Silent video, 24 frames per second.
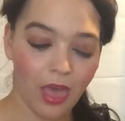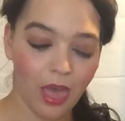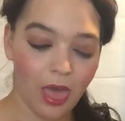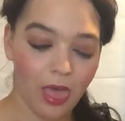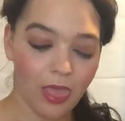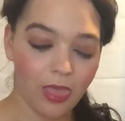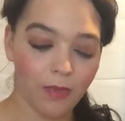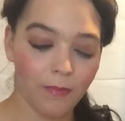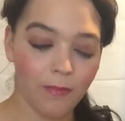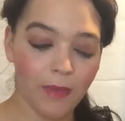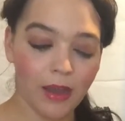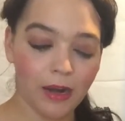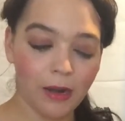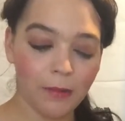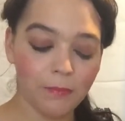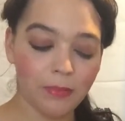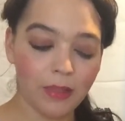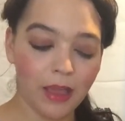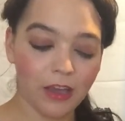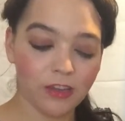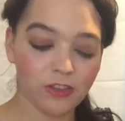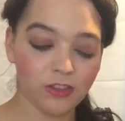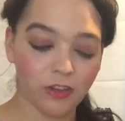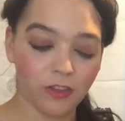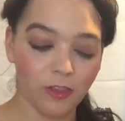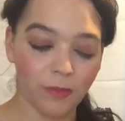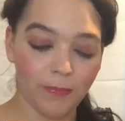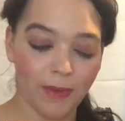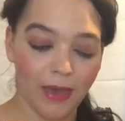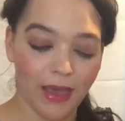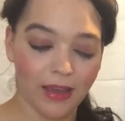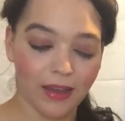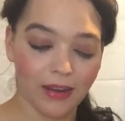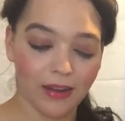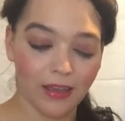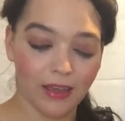The man in black took the
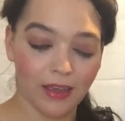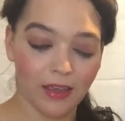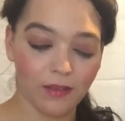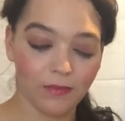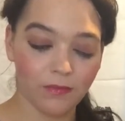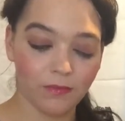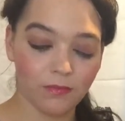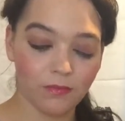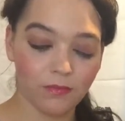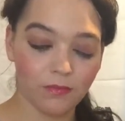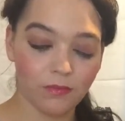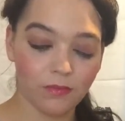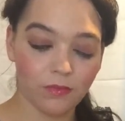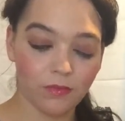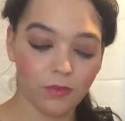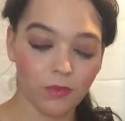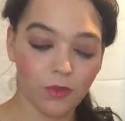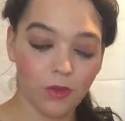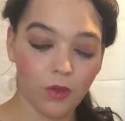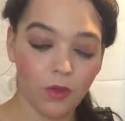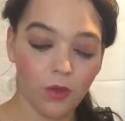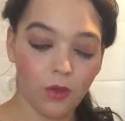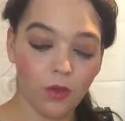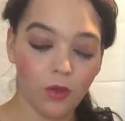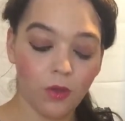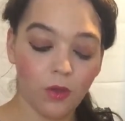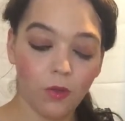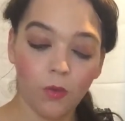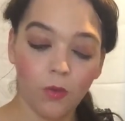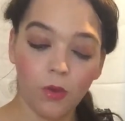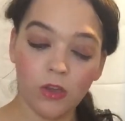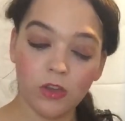packet again. What